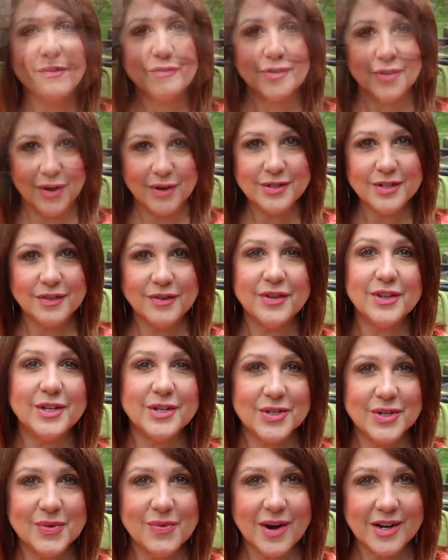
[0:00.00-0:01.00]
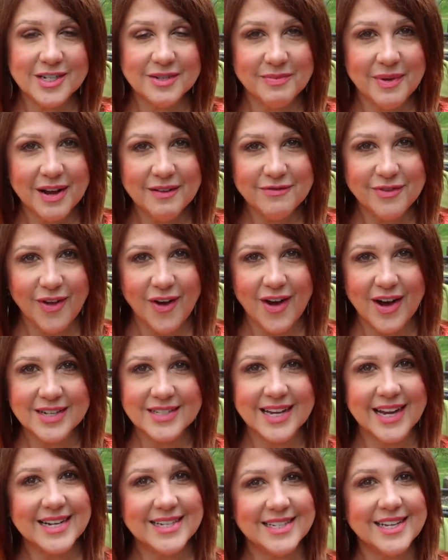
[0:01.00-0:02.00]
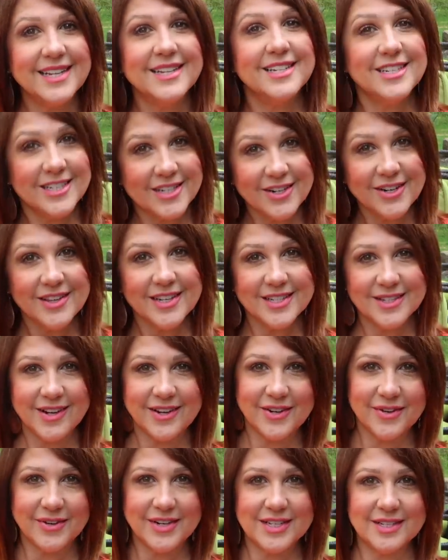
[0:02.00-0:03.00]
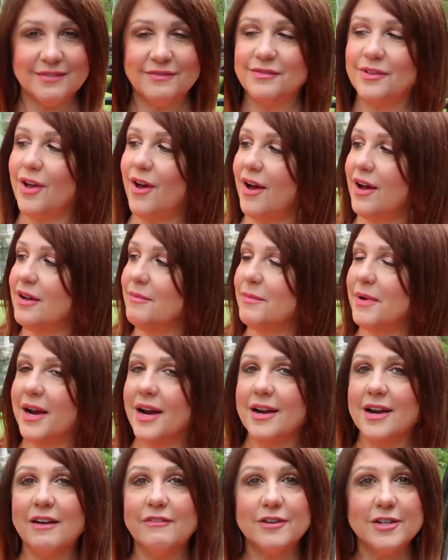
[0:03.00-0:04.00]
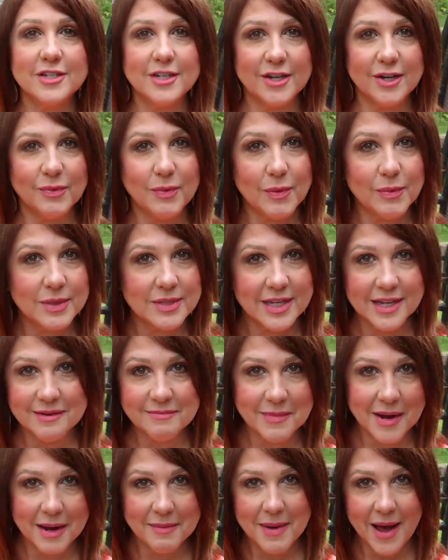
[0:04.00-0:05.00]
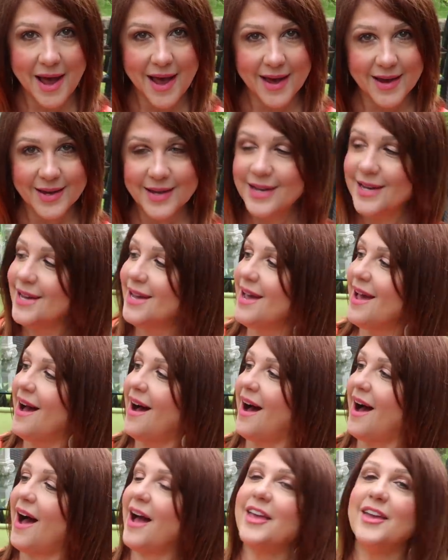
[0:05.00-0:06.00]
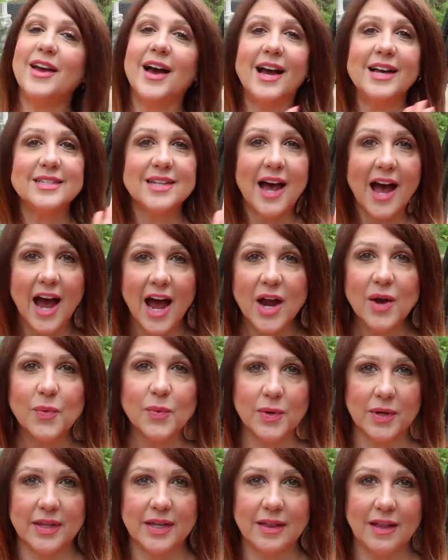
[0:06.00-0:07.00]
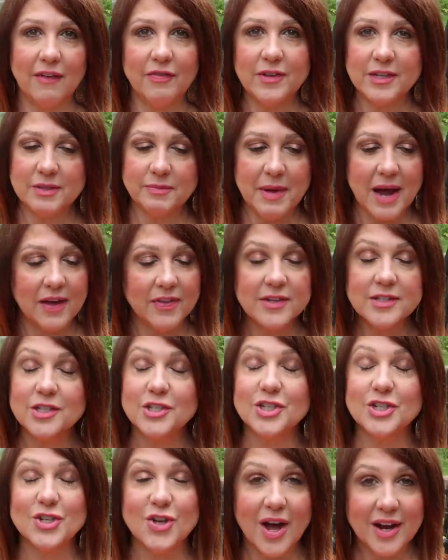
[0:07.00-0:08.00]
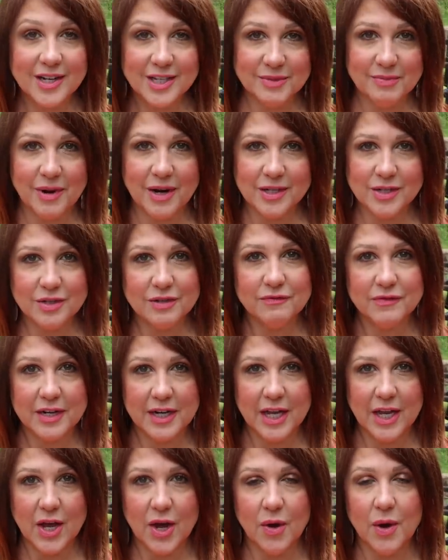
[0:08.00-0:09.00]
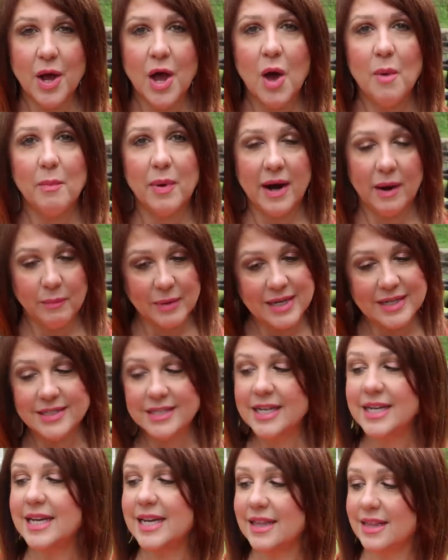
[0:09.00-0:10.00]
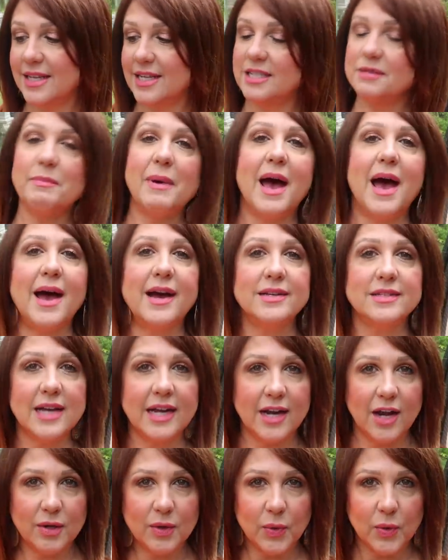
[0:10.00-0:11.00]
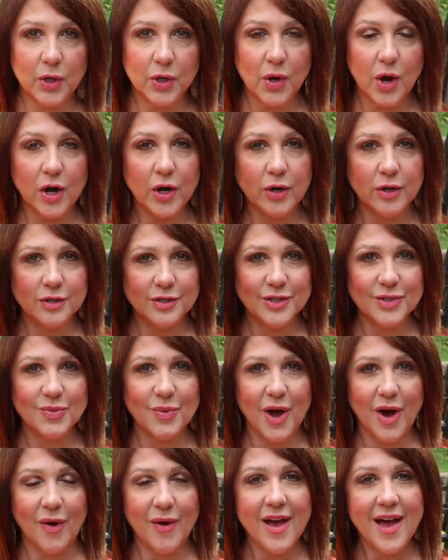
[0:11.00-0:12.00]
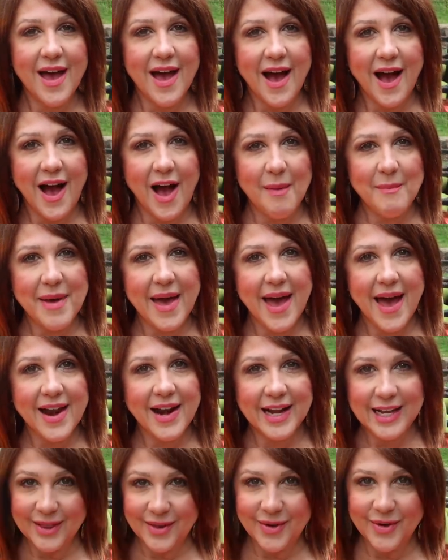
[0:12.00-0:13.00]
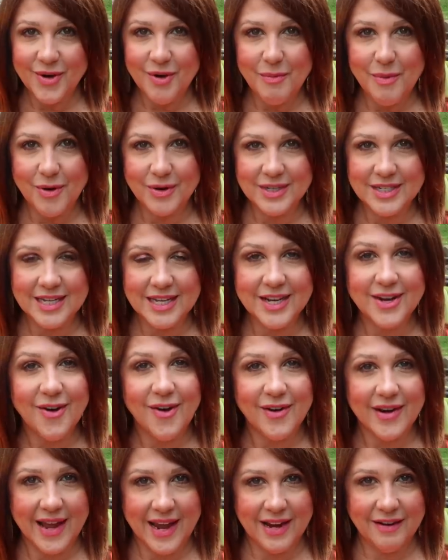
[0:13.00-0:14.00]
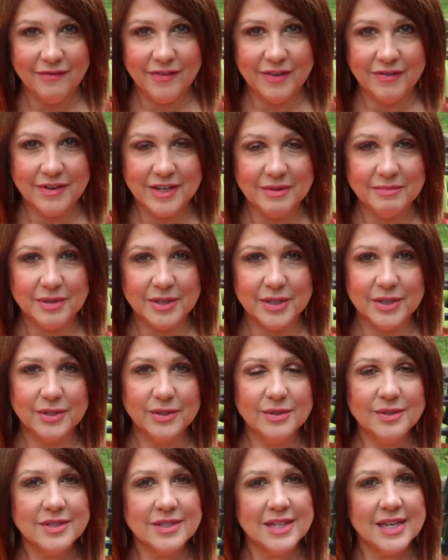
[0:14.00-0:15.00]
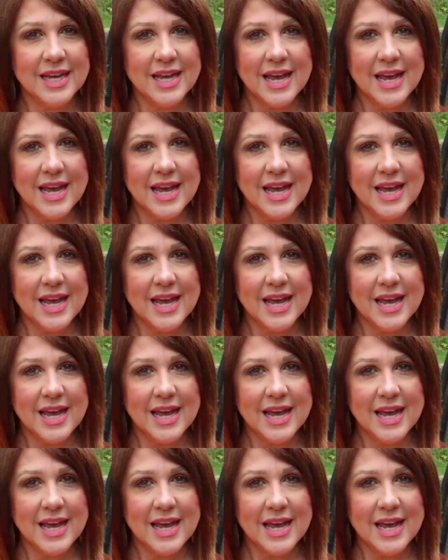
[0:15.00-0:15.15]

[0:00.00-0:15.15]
For those of you that do watch my vlogs, I did share this on a recent vlog, but I never shared what was in my bag. You guys, I really love this bag. This is not a sponsored video, but we did get these bags. I know Lauren got hers as well at a local boutique called 850 Blues.